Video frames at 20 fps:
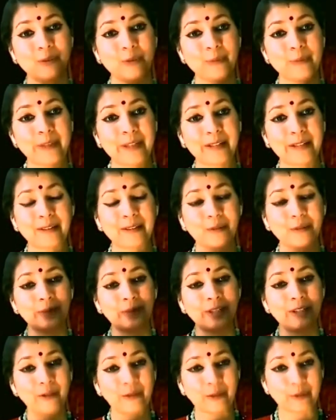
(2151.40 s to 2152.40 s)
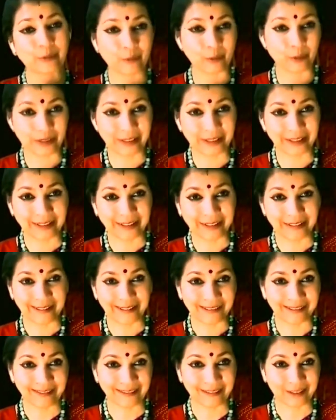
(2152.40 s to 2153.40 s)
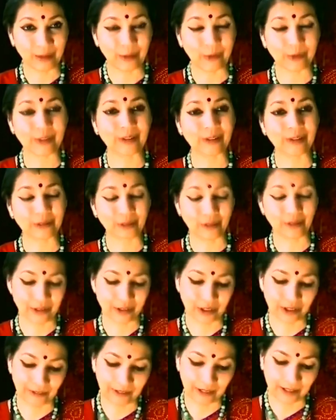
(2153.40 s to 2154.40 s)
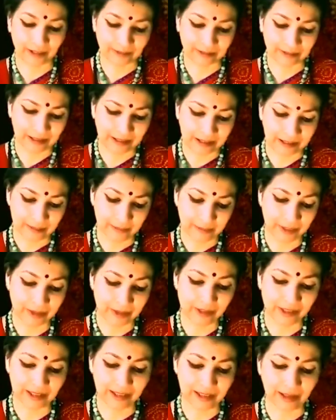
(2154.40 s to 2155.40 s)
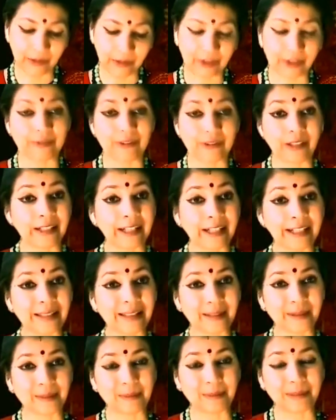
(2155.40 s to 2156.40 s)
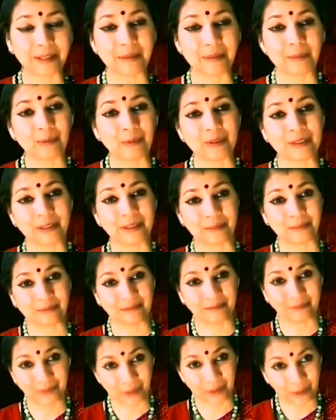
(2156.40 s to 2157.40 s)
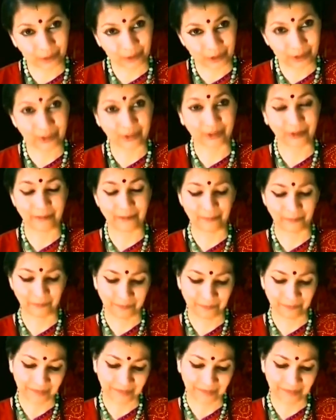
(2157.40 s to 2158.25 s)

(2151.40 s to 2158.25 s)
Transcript: Kubera was pulled closer to Lord Shiva. Because Lord Shiva likes him, he pulled him closer to him.